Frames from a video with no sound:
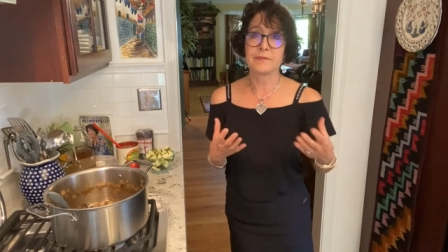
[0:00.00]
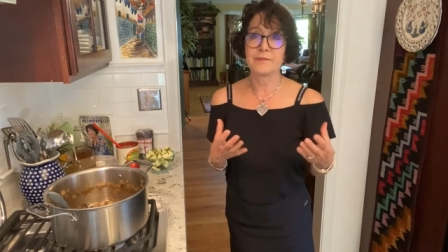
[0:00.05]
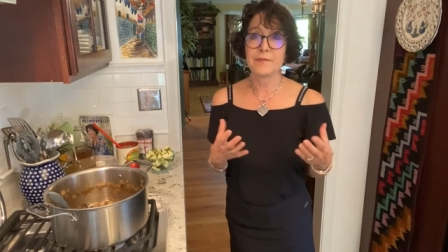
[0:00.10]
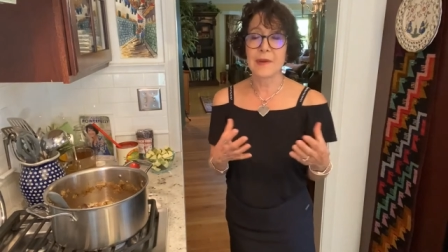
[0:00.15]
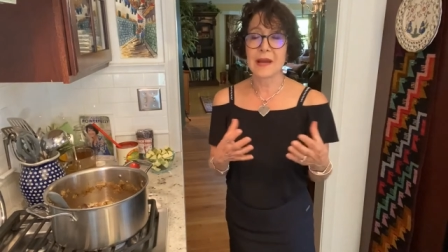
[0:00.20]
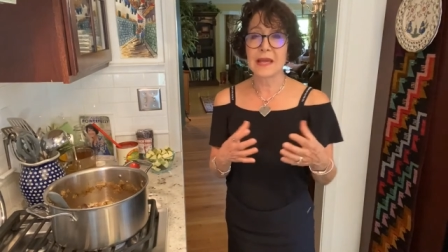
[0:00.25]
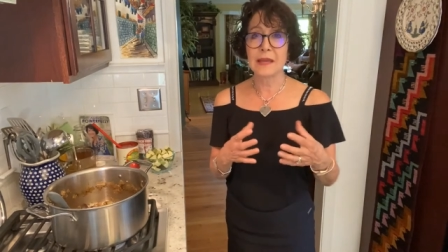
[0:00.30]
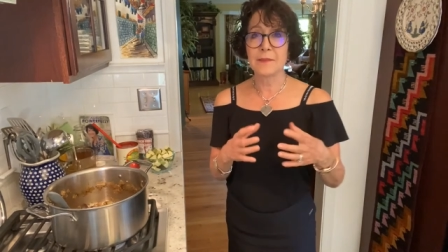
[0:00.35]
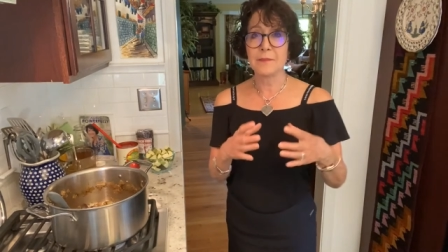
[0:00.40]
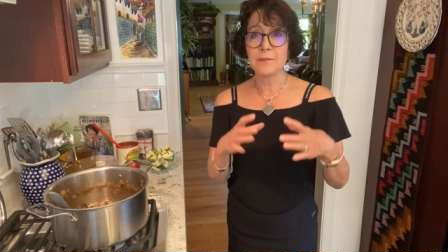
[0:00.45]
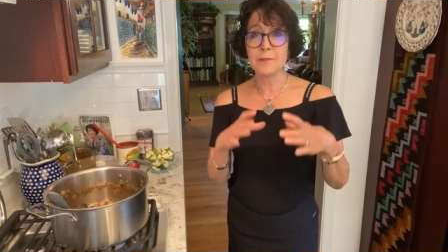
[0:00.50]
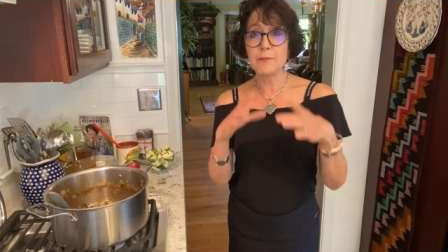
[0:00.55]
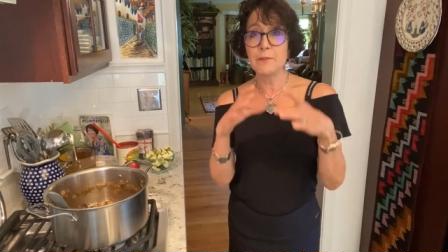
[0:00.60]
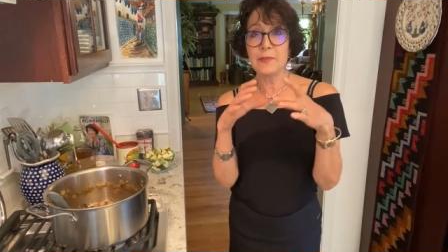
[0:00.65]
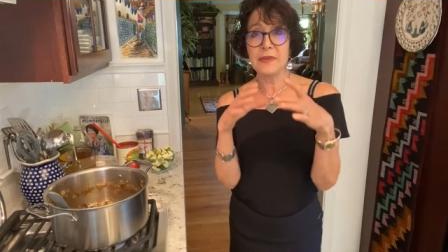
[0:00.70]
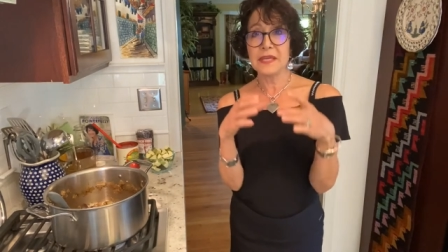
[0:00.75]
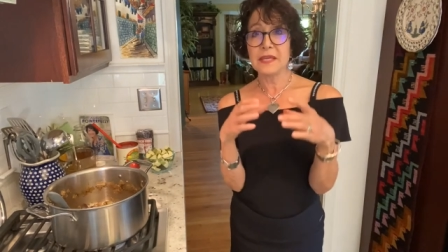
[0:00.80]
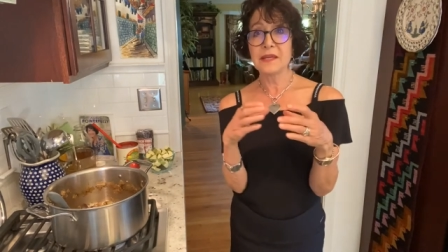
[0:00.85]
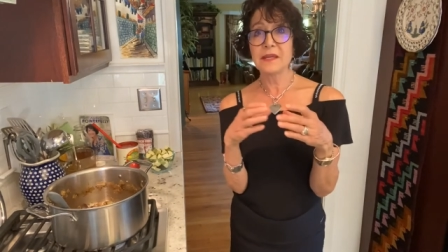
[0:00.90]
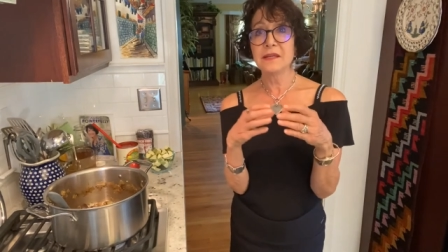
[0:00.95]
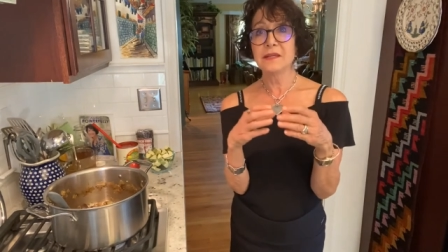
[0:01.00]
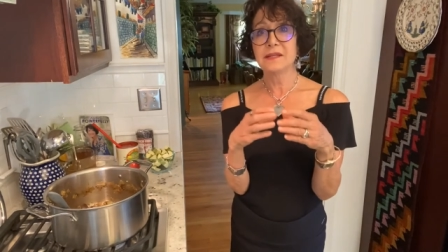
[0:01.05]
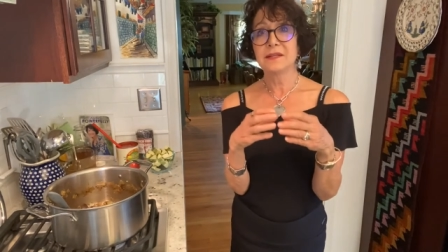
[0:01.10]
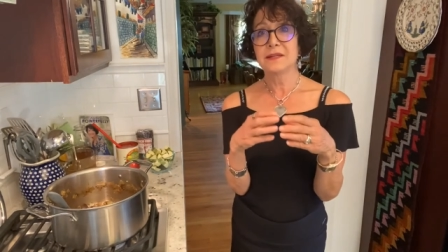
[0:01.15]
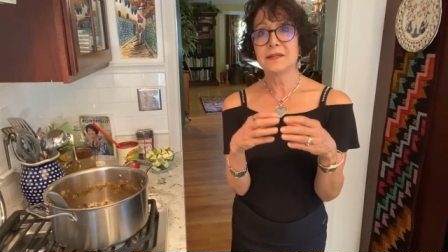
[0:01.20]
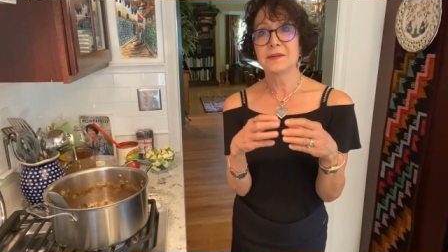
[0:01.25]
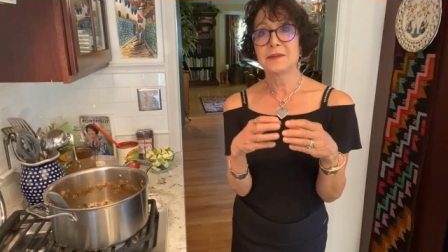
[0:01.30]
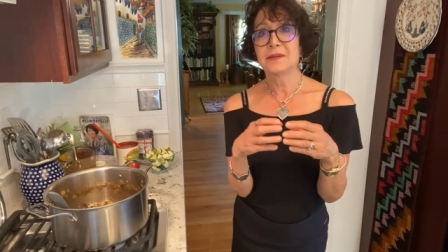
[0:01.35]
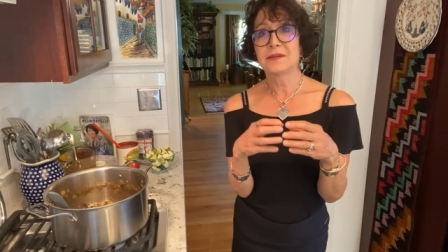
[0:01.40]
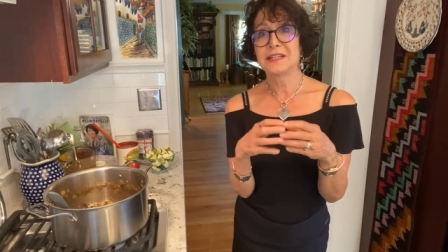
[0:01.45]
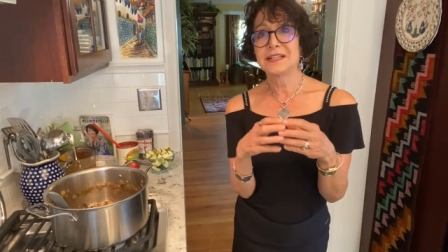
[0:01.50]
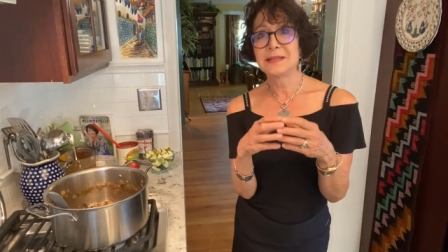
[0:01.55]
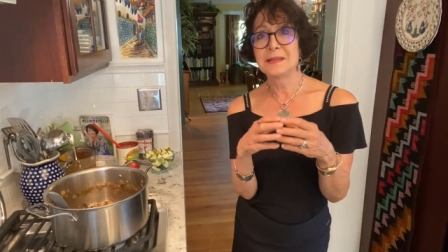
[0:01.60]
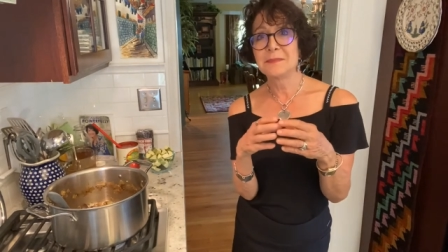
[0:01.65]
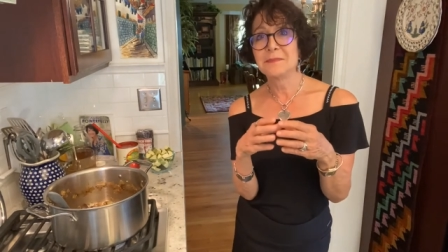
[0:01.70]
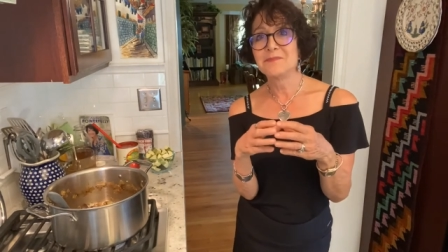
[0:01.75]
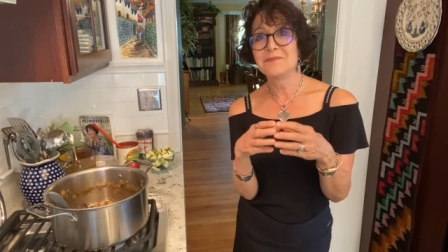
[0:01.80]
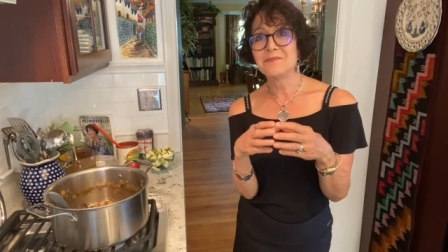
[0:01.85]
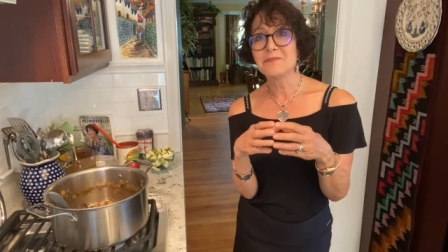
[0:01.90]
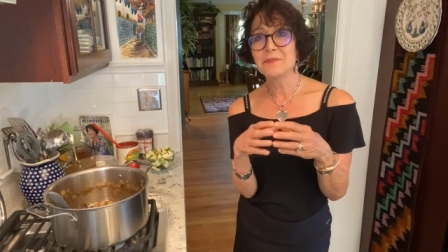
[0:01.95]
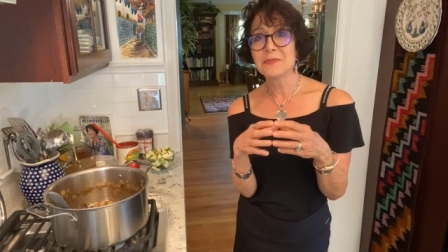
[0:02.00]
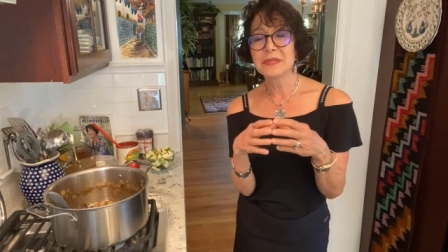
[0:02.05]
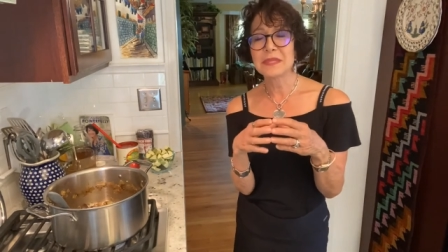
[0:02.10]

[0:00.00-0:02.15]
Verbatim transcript: my big um,